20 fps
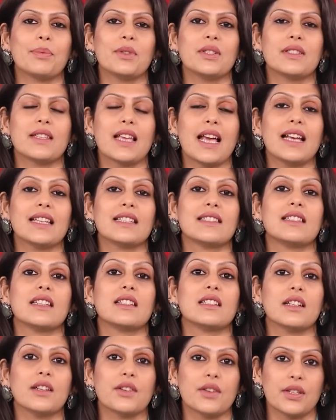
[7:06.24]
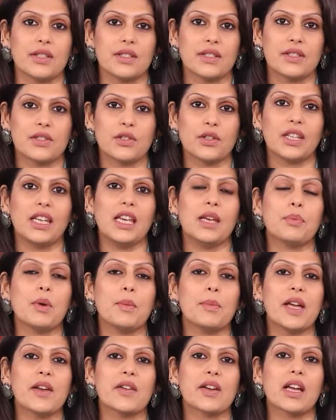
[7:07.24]
weapons as deterrence to keep
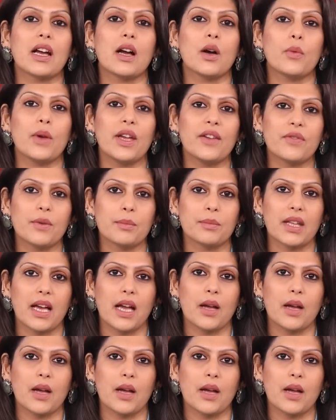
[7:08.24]
America away from